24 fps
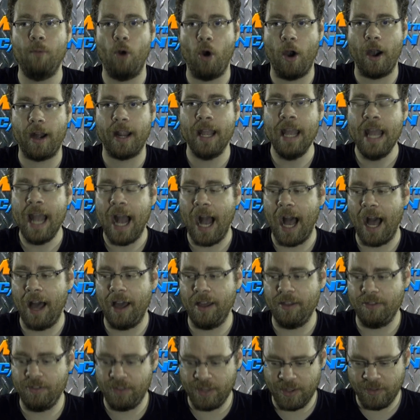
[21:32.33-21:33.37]
arc.
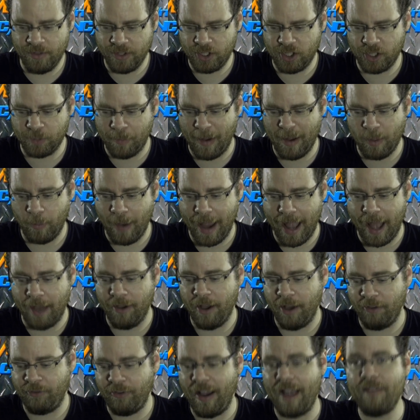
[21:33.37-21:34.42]
This is, by the way,
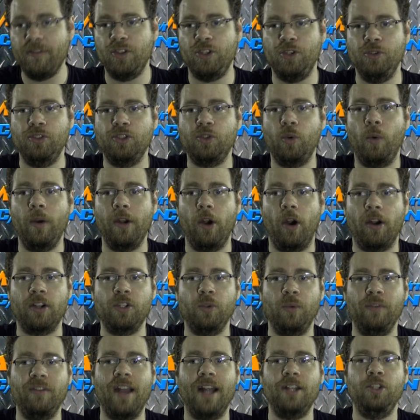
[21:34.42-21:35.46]
a five-issue story
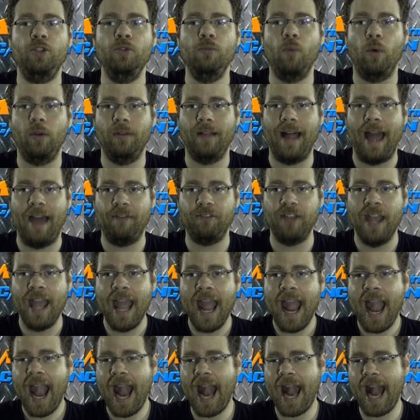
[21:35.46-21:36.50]
arc, so we've got two more left.
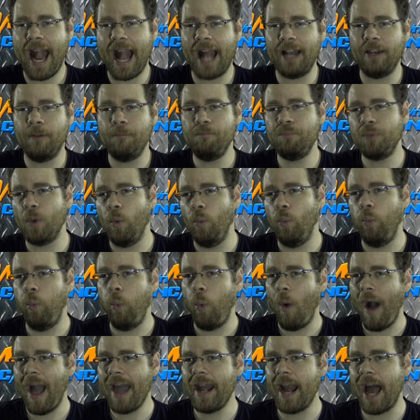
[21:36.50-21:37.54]
And
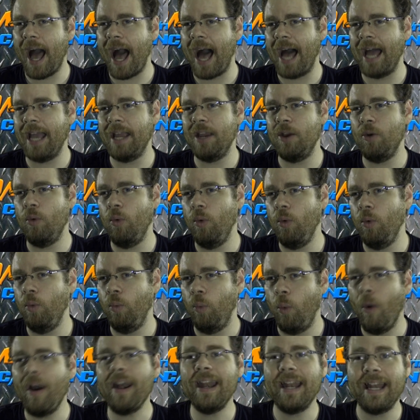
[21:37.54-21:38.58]
what
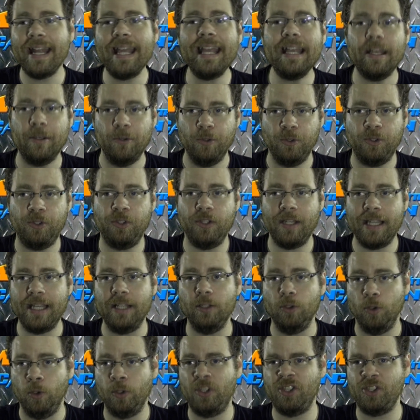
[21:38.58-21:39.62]
it is,
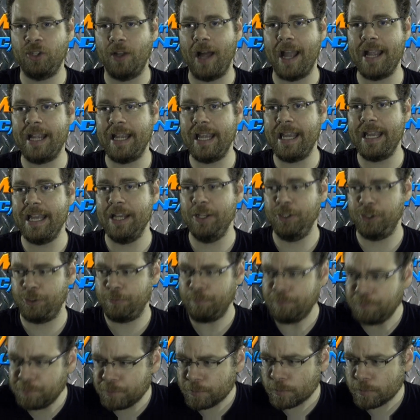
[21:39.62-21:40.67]
it looks like, is